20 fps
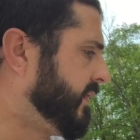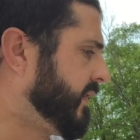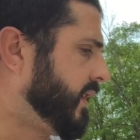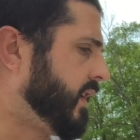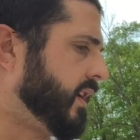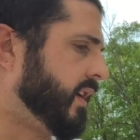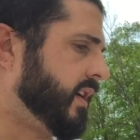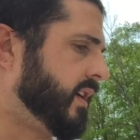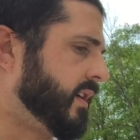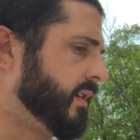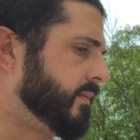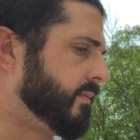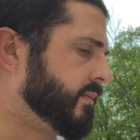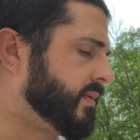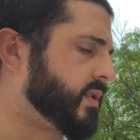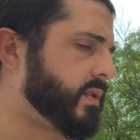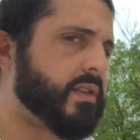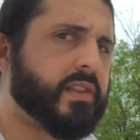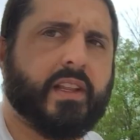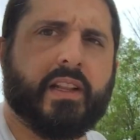
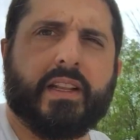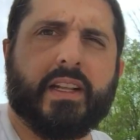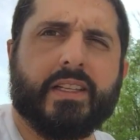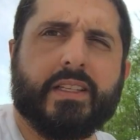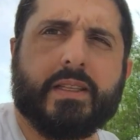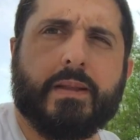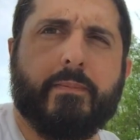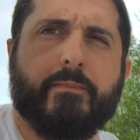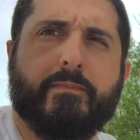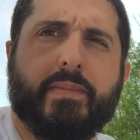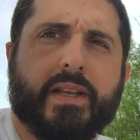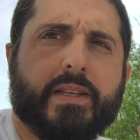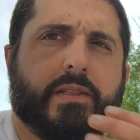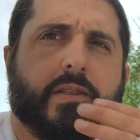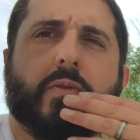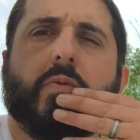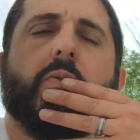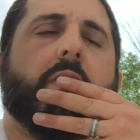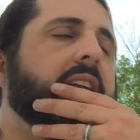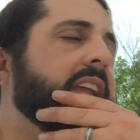So I think that's the
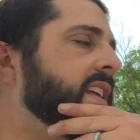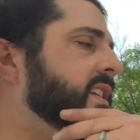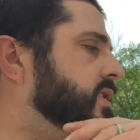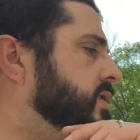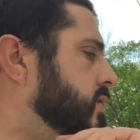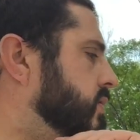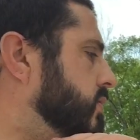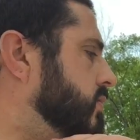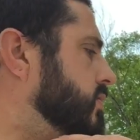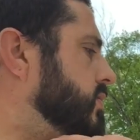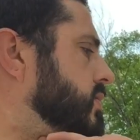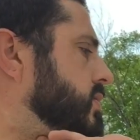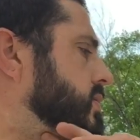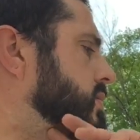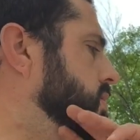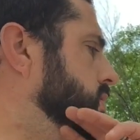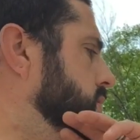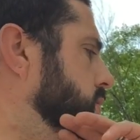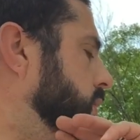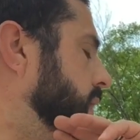best way to
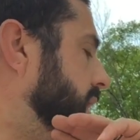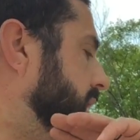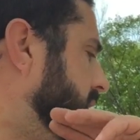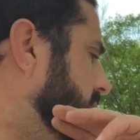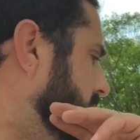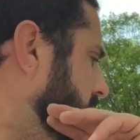do it.